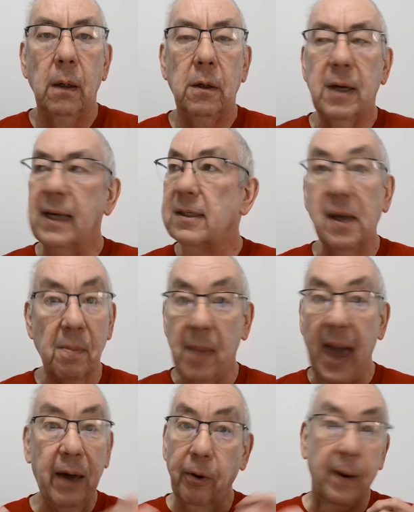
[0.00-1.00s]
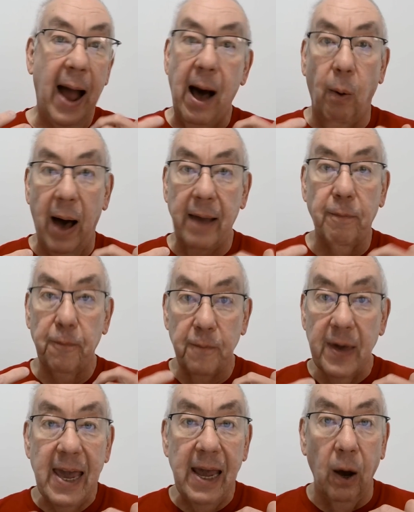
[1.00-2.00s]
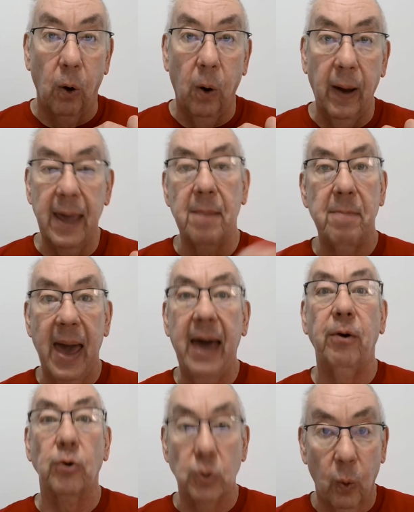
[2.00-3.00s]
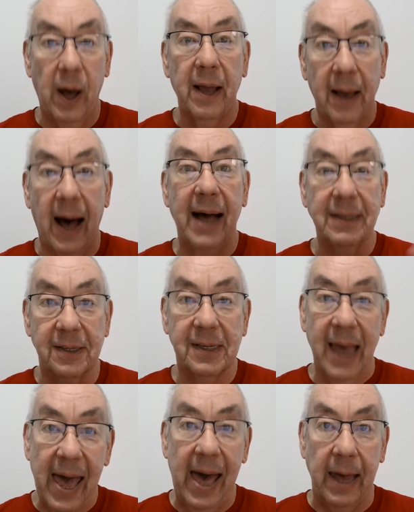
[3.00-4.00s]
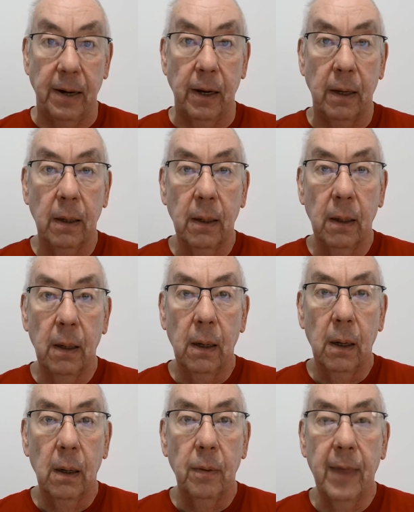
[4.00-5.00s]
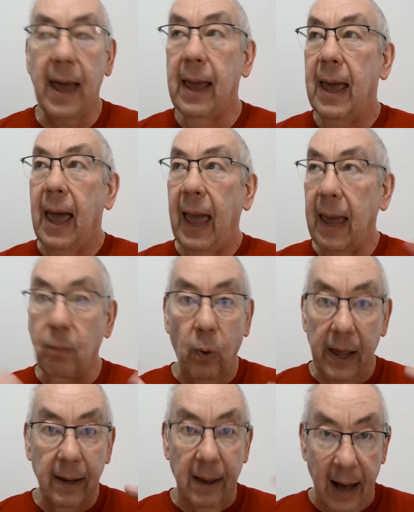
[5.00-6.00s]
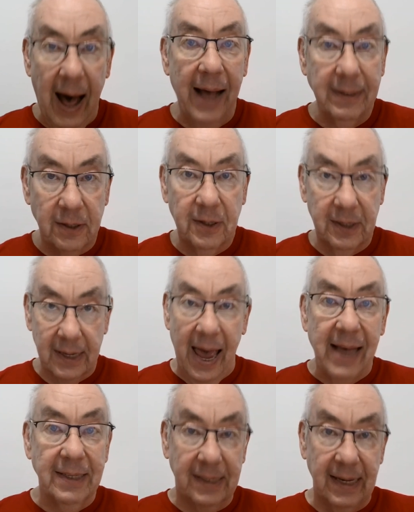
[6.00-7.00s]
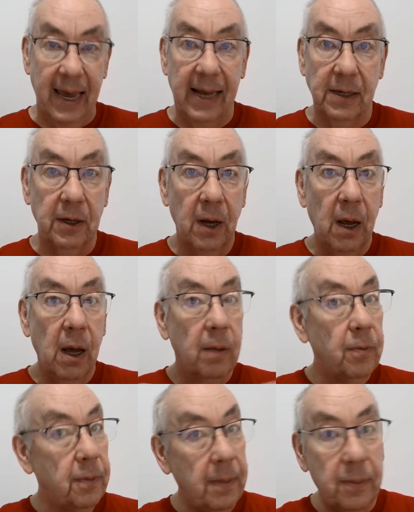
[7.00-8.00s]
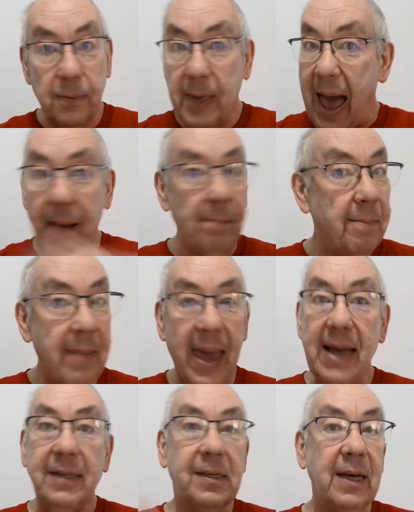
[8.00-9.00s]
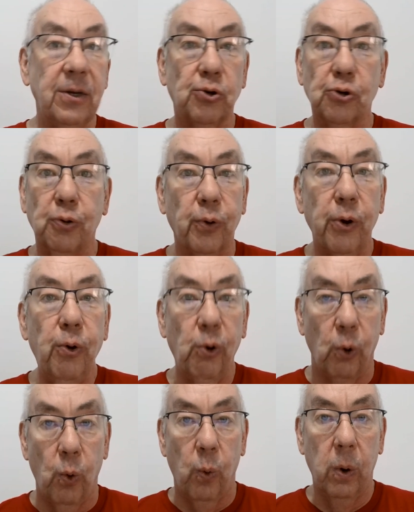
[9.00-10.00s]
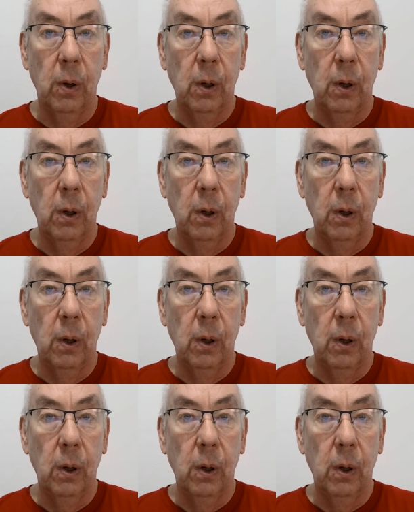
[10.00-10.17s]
doesn't matter how I feel, it matters what God said. That, and when God says it, that makes it true.